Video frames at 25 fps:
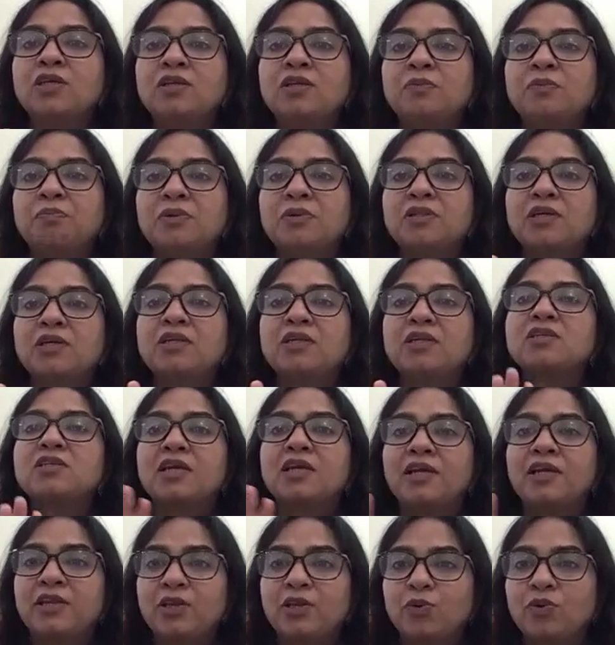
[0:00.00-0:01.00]
the nipple there is
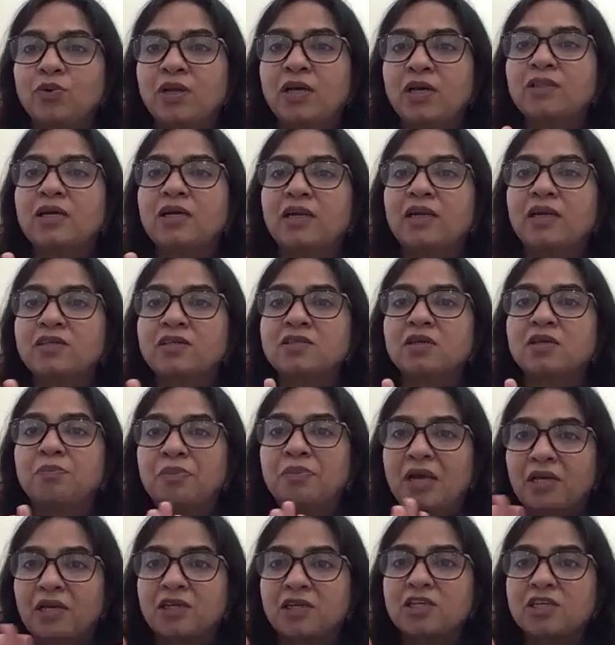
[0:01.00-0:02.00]
areola, that is the
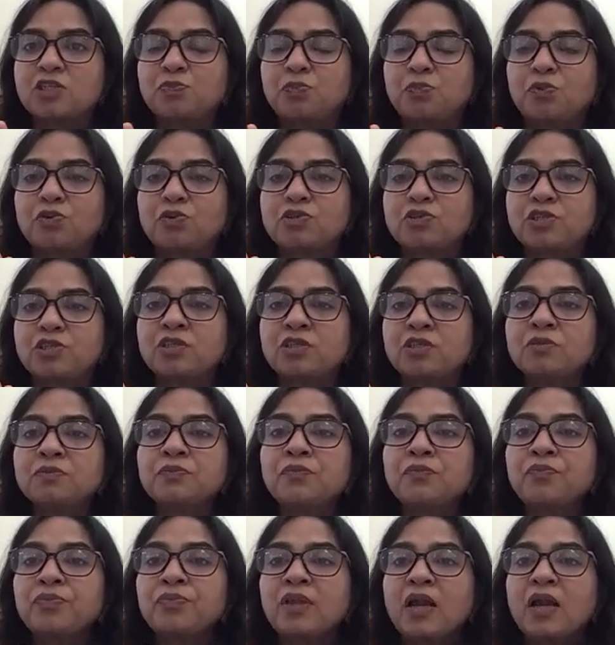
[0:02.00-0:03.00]
blackish portion,
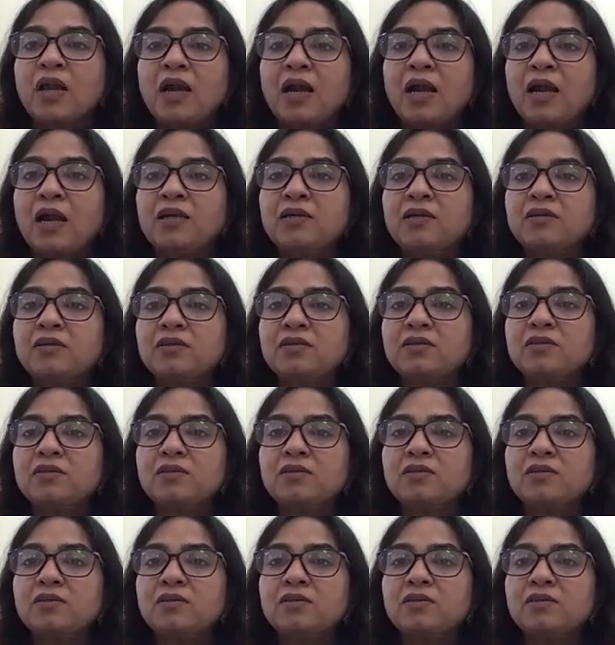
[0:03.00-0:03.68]
and